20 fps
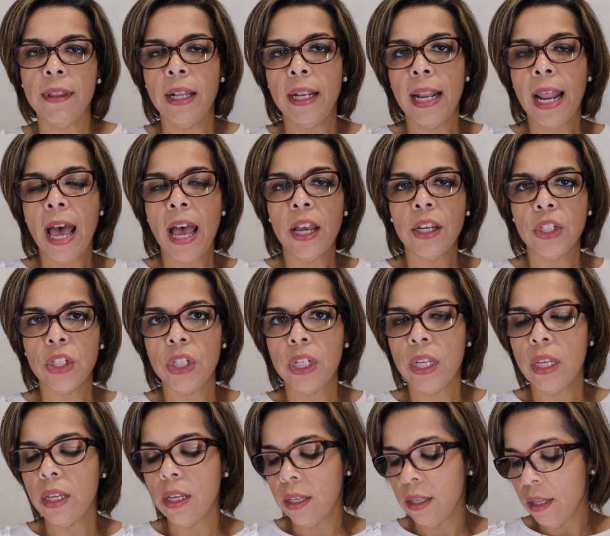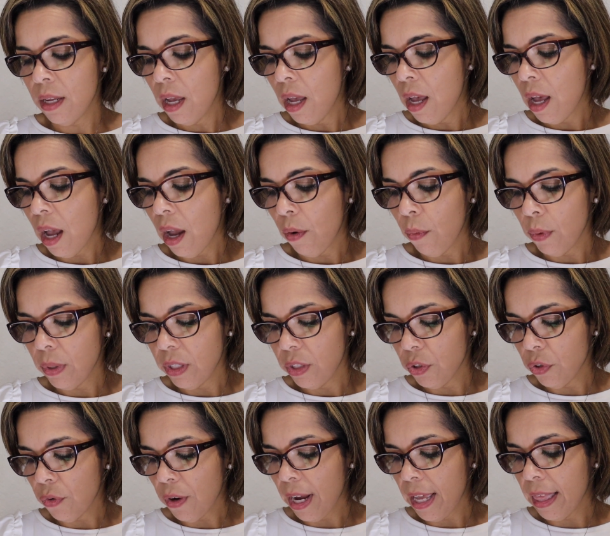the lashes. I want to
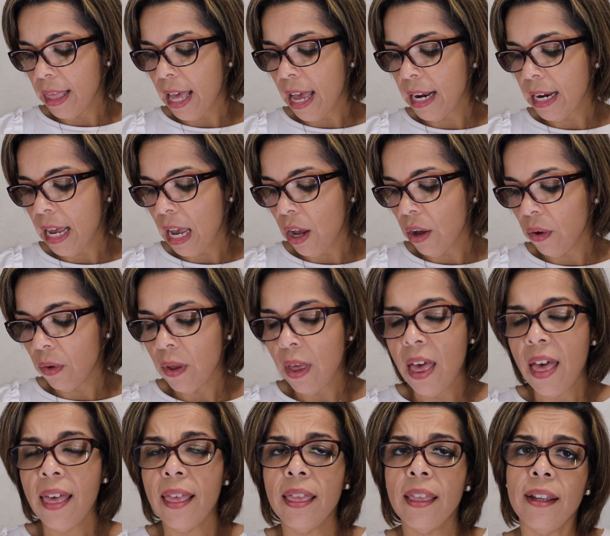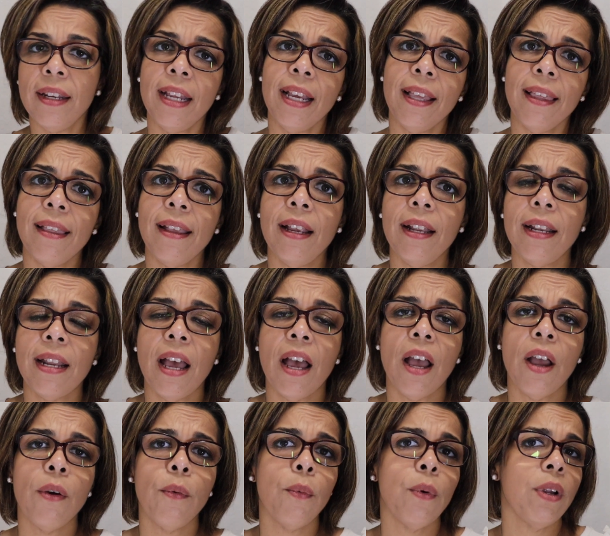try that out. The next thing that
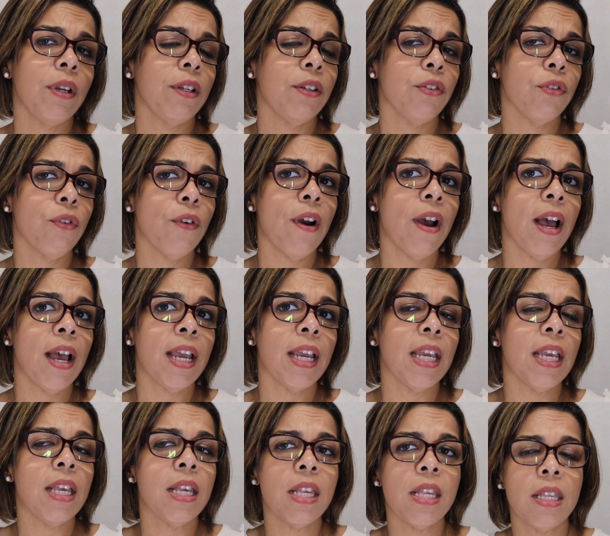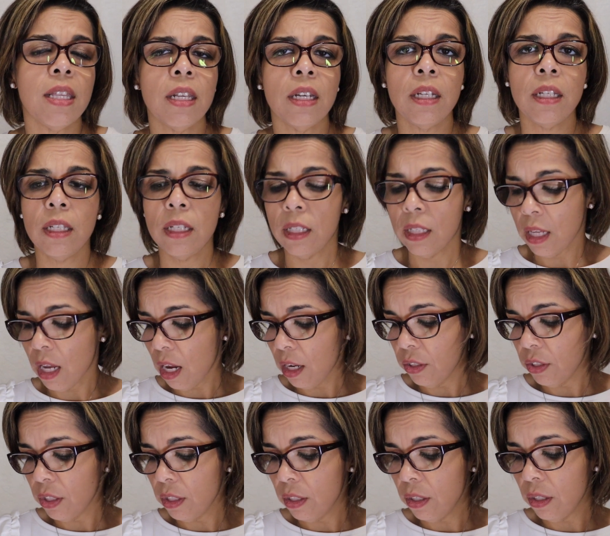I want to try is the
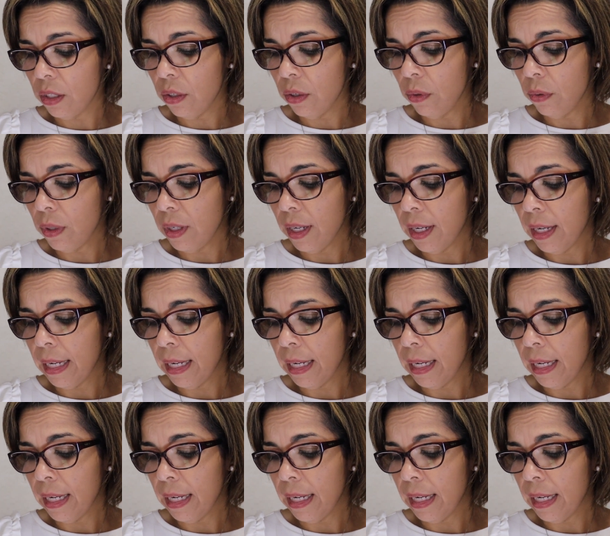Natasha Denona